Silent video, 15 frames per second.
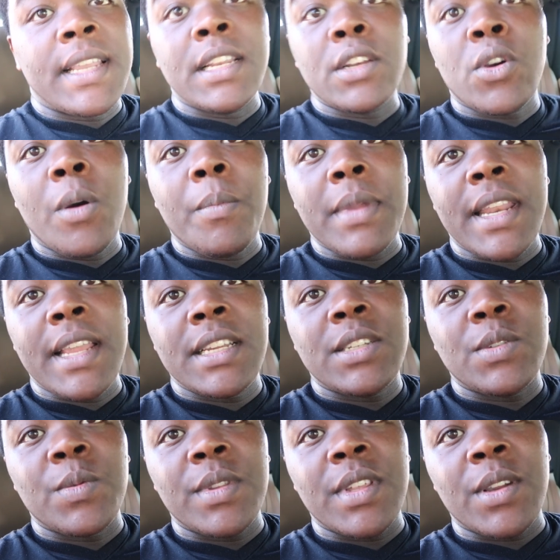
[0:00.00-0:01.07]
in
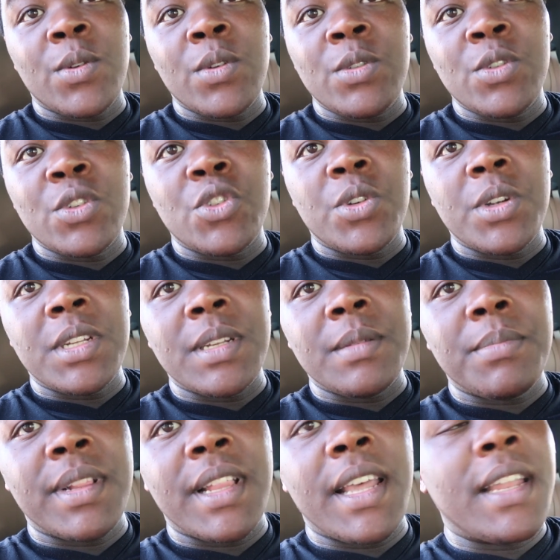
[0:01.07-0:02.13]
combination with a good
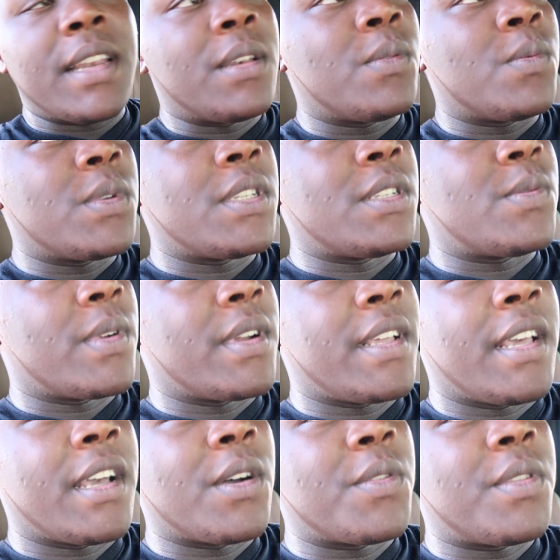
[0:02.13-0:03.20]
nutrition plan, which is
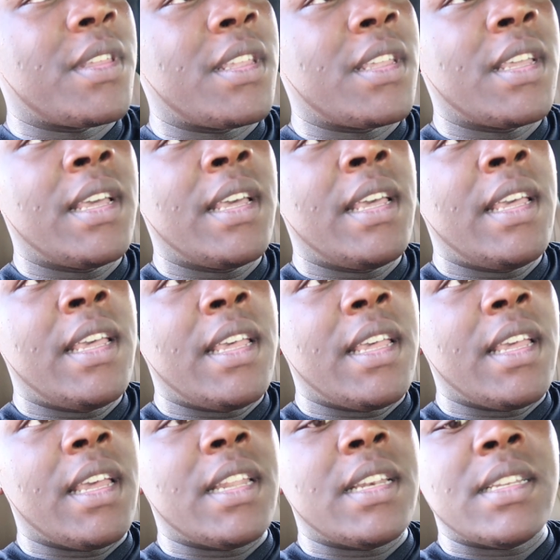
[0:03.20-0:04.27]
very healthy.
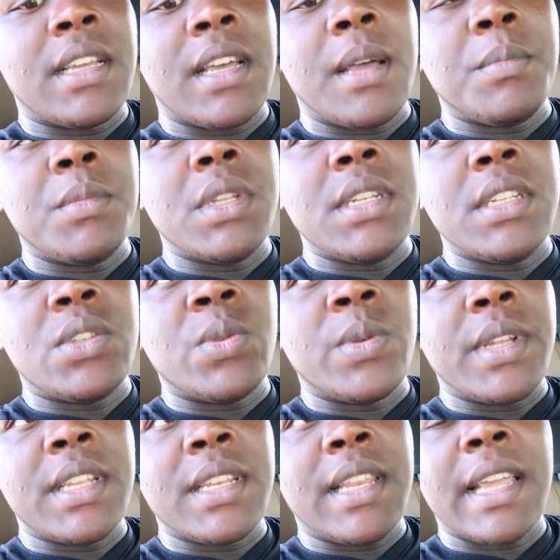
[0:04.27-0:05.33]
And you need to
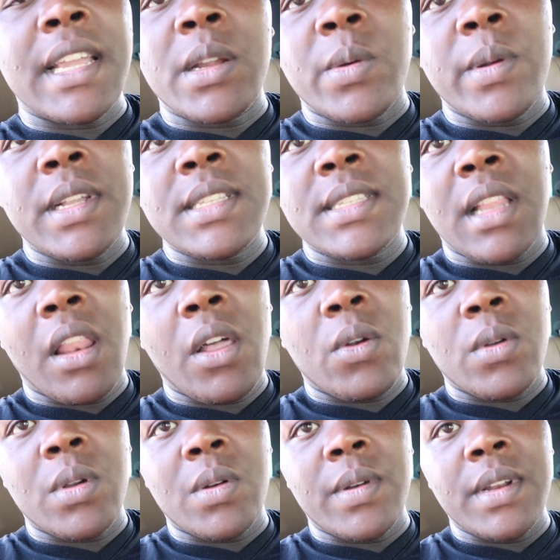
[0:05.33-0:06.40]
eat like greens, a
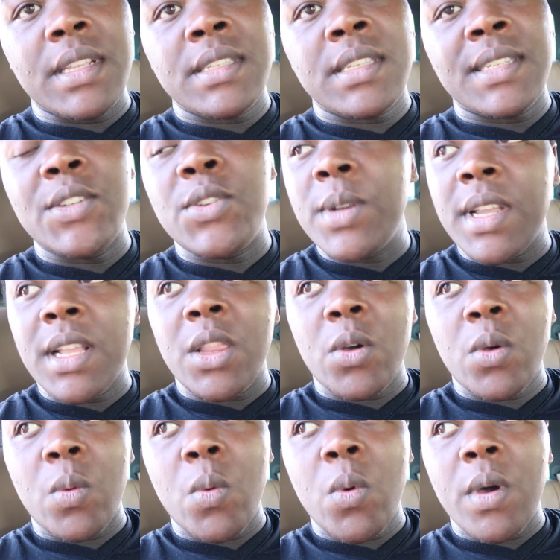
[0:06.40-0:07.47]
lot of greens, drink a
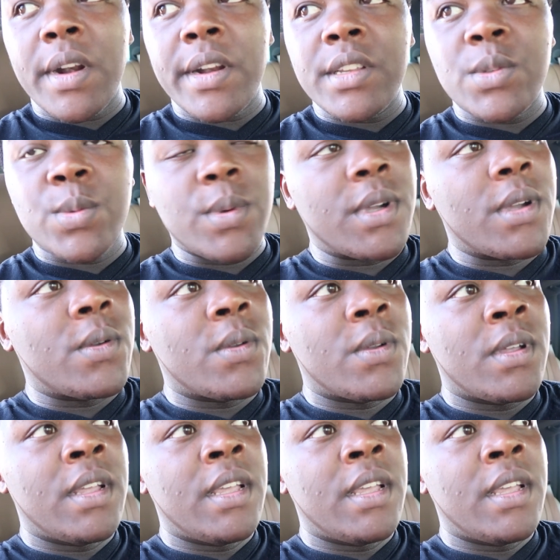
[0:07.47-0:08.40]
lot of water as well.